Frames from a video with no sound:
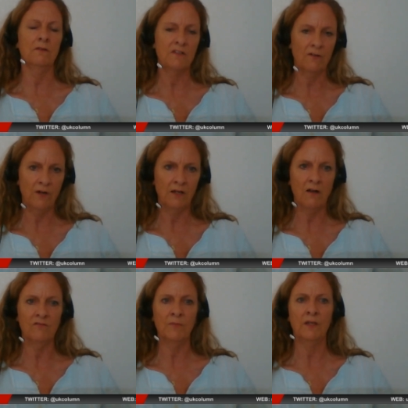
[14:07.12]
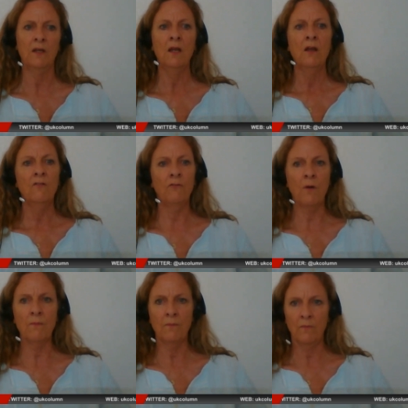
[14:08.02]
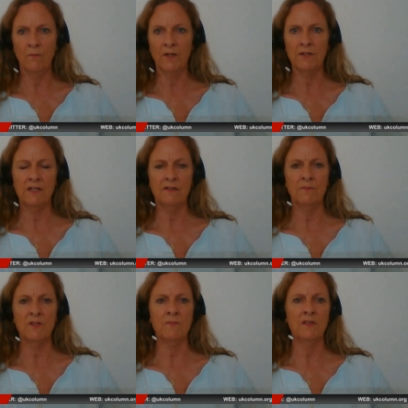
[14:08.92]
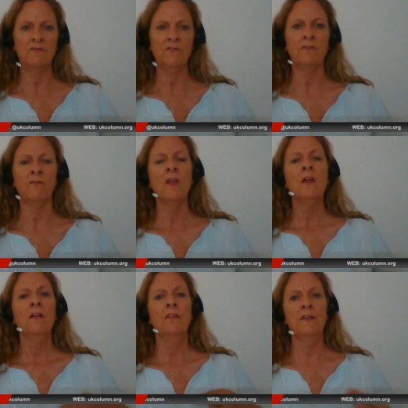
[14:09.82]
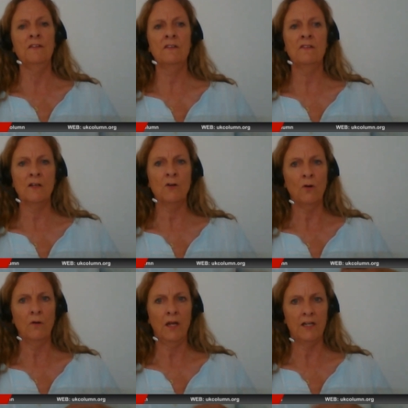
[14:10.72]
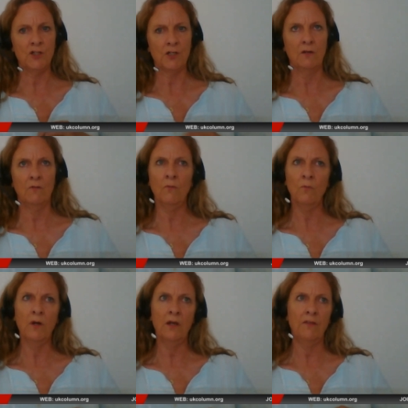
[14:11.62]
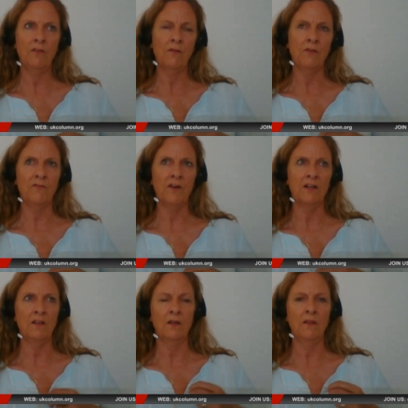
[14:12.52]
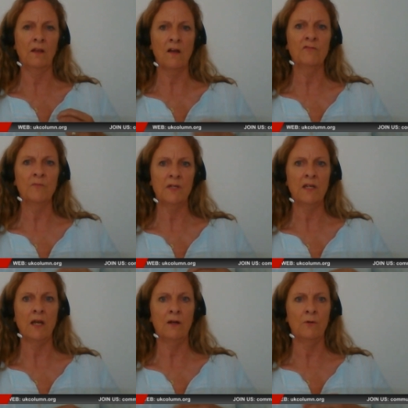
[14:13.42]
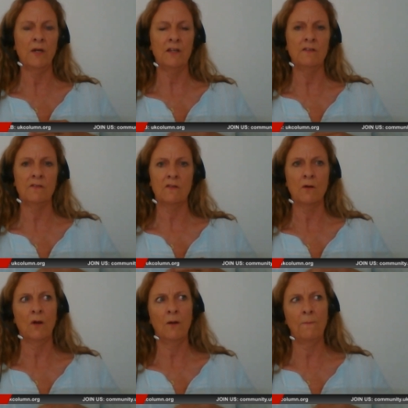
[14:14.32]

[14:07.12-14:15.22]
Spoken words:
and the Syrian government from Monday, September the 5th. This is in correlation with the fact that the government now is